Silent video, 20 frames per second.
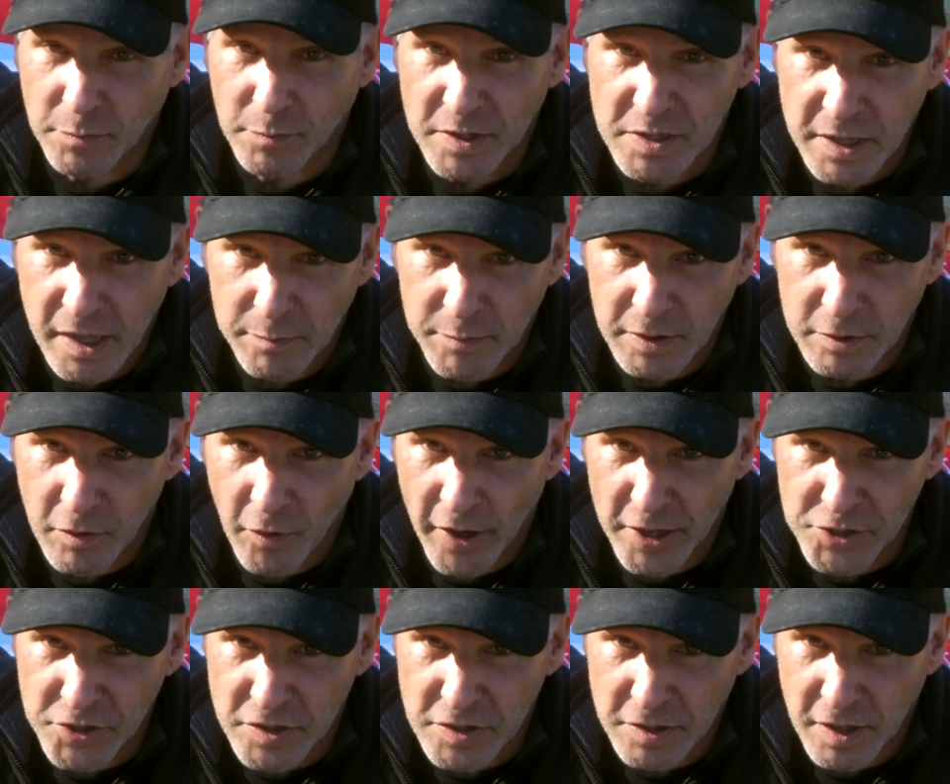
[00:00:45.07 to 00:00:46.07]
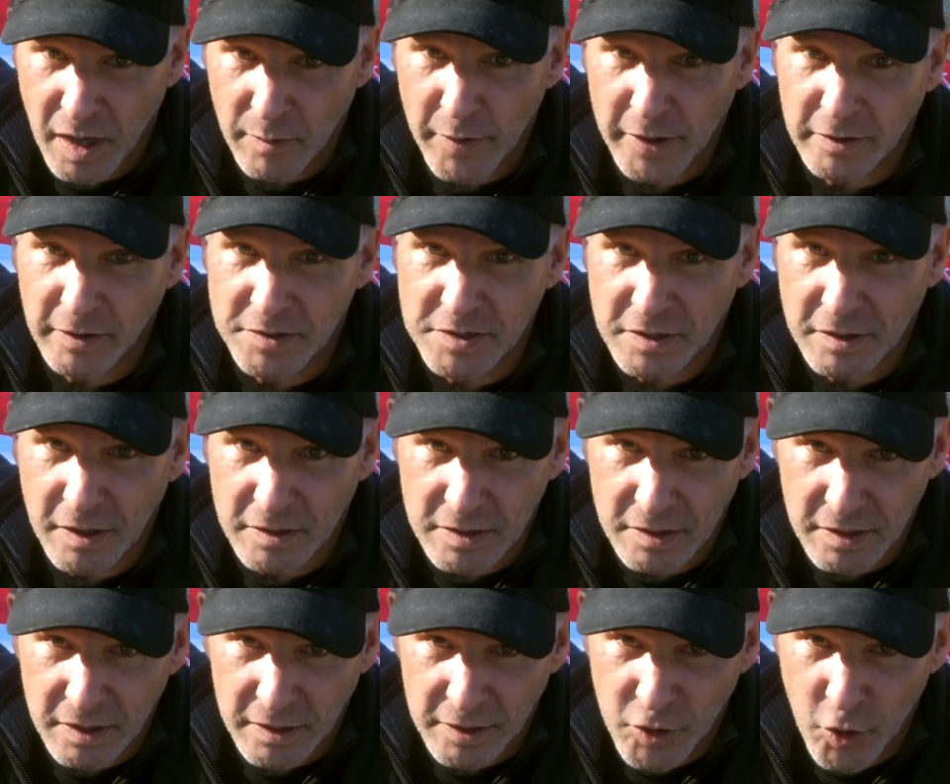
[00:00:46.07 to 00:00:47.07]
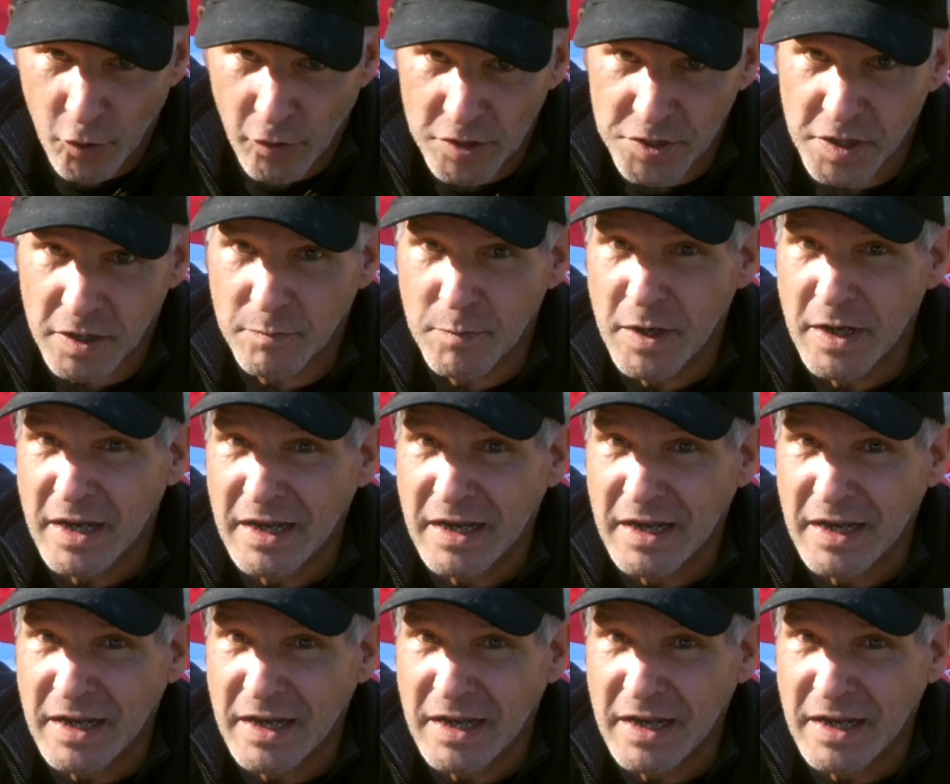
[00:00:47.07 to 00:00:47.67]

Let's keep the donations coming. Let's, let's encourage them.